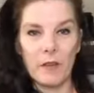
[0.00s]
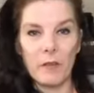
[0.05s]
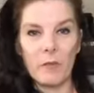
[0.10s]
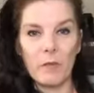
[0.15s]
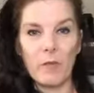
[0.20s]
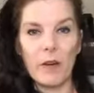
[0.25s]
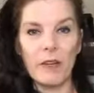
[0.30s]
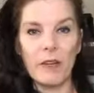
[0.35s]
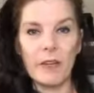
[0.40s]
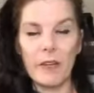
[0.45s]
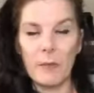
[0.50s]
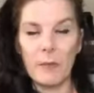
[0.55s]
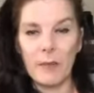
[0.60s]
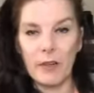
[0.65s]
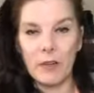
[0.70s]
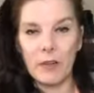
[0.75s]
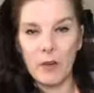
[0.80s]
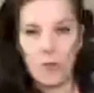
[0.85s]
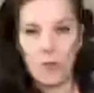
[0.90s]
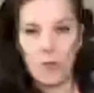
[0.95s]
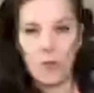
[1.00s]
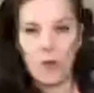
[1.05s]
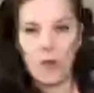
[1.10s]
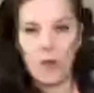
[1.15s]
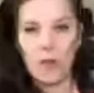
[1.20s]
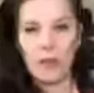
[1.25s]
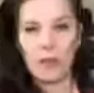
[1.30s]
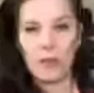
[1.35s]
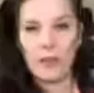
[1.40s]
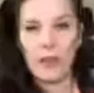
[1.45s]
running them
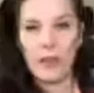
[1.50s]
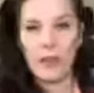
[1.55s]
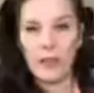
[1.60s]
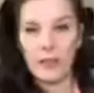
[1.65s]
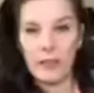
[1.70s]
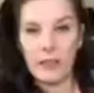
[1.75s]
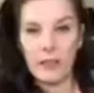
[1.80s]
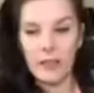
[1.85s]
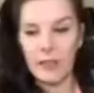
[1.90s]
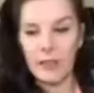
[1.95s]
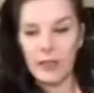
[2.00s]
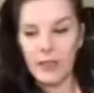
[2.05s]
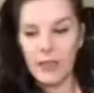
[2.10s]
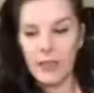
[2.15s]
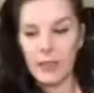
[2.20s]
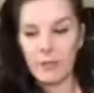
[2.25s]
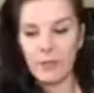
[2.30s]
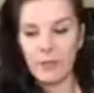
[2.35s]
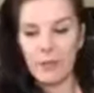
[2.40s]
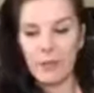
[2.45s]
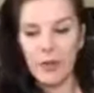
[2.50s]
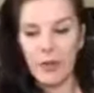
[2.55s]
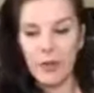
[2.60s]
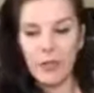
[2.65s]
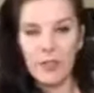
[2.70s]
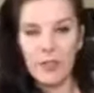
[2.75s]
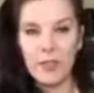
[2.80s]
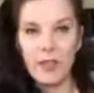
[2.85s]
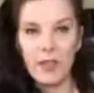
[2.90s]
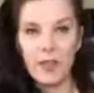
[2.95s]
underwater and clearing them
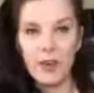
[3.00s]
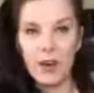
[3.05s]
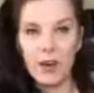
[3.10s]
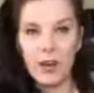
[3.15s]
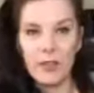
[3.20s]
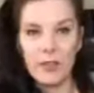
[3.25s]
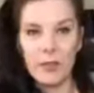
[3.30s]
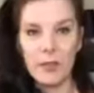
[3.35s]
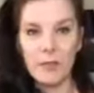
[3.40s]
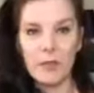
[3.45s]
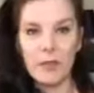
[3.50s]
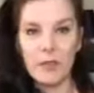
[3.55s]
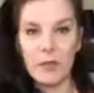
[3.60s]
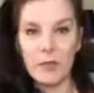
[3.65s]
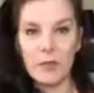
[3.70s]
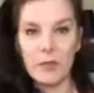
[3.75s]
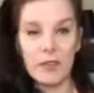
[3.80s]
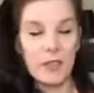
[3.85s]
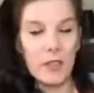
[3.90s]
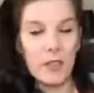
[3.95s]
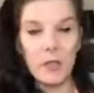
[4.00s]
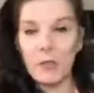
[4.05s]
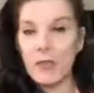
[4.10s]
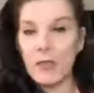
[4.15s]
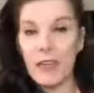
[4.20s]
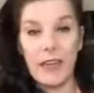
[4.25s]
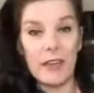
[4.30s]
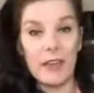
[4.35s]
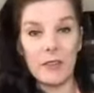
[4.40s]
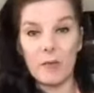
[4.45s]
first. There are some stones that you
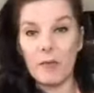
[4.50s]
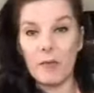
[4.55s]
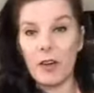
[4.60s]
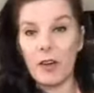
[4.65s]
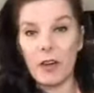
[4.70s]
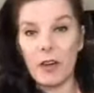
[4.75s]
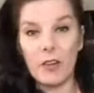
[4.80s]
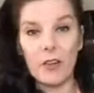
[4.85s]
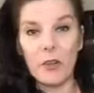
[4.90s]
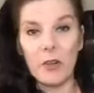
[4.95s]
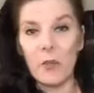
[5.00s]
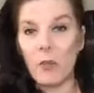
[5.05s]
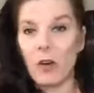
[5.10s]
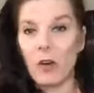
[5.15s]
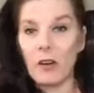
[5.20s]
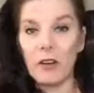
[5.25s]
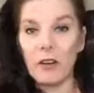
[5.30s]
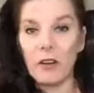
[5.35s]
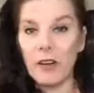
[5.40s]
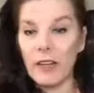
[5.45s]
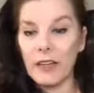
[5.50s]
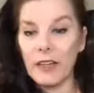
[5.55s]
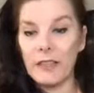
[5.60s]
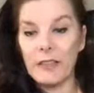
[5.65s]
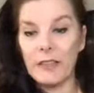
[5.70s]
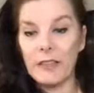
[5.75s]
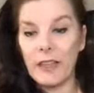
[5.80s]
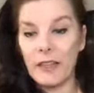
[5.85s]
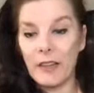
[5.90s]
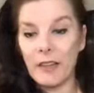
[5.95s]
can't run underwater, like
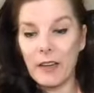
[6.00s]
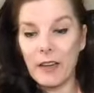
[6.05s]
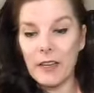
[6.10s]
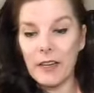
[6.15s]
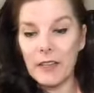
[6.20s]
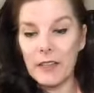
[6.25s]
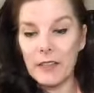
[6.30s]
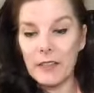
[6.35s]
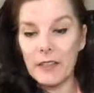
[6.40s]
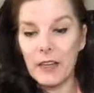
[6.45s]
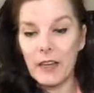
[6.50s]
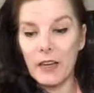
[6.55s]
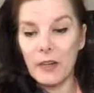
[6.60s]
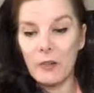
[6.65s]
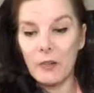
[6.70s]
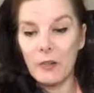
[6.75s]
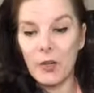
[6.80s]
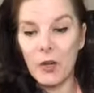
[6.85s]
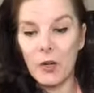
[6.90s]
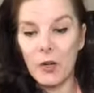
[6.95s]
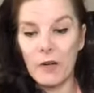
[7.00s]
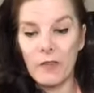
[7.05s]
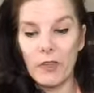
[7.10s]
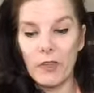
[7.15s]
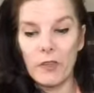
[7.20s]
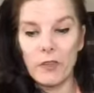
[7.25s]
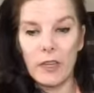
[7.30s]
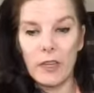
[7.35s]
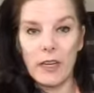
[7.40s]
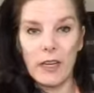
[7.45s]
selenite. I don't know if
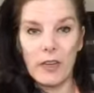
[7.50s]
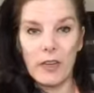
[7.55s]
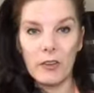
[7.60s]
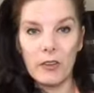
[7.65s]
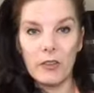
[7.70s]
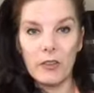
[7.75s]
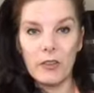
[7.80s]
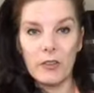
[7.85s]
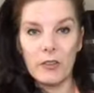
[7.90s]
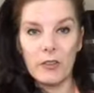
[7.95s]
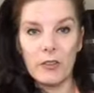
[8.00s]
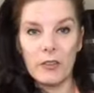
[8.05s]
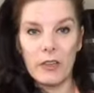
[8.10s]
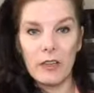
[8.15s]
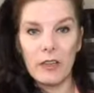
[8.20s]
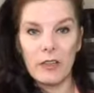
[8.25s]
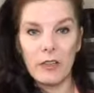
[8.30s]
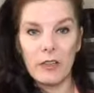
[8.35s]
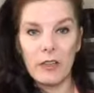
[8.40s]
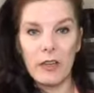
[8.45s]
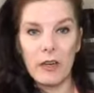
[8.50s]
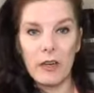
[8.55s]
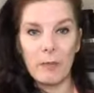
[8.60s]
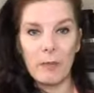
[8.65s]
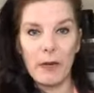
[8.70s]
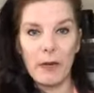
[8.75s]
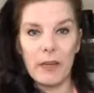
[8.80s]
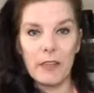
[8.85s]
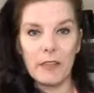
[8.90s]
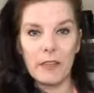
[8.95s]
there's any others. Angelina
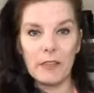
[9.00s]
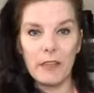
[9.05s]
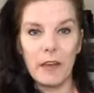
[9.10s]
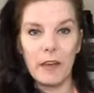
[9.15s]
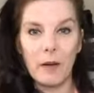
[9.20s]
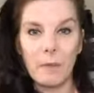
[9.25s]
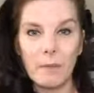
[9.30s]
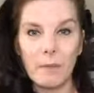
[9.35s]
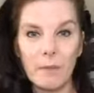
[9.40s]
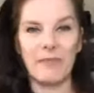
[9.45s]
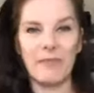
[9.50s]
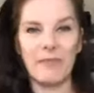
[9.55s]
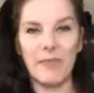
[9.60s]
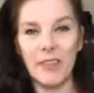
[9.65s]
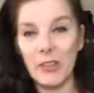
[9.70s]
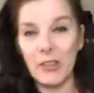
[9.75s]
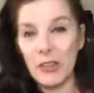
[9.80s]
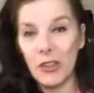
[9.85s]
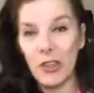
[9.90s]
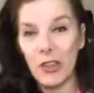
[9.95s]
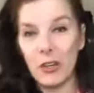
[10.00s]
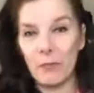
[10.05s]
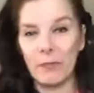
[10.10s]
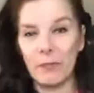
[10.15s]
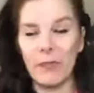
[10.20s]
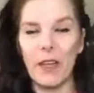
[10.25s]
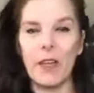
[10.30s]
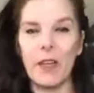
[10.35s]
might. Um, sure.